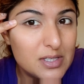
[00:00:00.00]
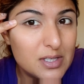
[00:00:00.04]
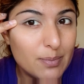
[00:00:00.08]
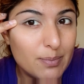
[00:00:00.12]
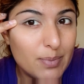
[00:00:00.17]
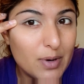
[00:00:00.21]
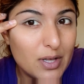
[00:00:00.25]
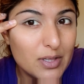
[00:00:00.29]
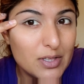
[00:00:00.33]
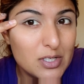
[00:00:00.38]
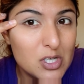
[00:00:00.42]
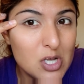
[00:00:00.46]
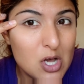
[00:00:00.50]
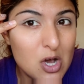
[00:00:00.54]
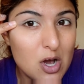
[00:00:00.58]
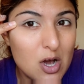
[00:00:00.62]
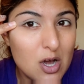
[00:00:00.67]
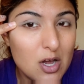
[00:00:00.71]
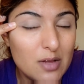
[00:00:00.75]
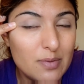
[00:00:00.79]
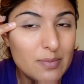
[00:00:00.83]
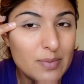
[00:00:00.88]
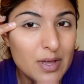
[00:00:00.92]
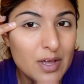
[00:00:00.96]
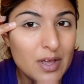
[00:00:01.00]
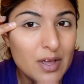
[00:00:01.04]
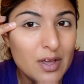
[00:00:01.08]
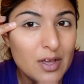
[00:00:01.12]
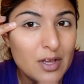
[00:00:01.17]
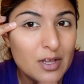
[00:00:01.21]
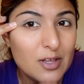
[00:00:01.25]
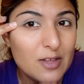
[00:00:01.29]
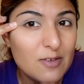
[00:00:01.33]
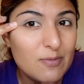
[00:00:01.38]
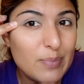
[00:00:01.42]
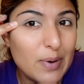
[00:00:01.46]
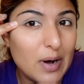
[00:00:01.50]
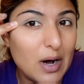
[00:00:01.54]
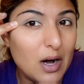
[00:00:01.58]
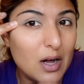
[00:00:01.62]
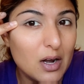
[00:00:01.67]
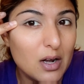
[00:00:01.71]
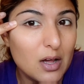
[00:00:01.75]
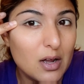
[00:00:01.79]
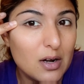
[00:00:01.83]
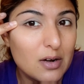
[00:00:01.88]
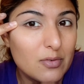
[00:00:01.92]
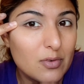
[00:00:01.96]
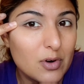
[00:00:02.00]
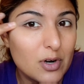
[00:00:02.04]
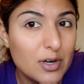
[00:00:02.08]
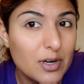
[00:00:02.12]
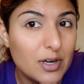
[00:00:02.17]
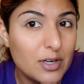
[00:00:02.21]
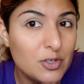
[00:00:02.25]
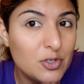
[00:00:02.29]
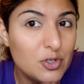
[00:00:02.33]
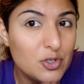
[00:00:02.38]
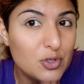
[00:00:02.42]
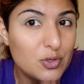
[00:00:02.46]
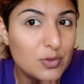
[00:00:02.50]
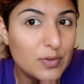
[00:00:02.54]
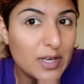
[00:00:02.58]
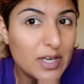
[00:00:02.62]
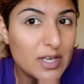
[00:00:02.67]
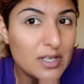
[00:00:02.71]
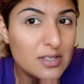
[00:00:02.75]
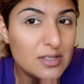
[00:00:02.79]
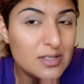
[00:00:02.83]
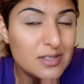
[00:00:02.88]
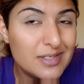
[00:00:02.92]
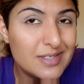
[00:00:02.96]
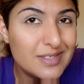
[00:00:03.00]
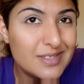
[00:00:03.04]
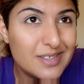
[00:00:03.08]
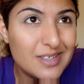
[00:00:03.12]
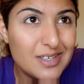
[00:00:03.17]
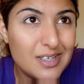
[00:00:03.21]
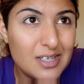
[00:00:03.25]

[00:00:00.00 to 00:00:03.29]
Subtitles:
So by the time you've put eyeliner on and you do this,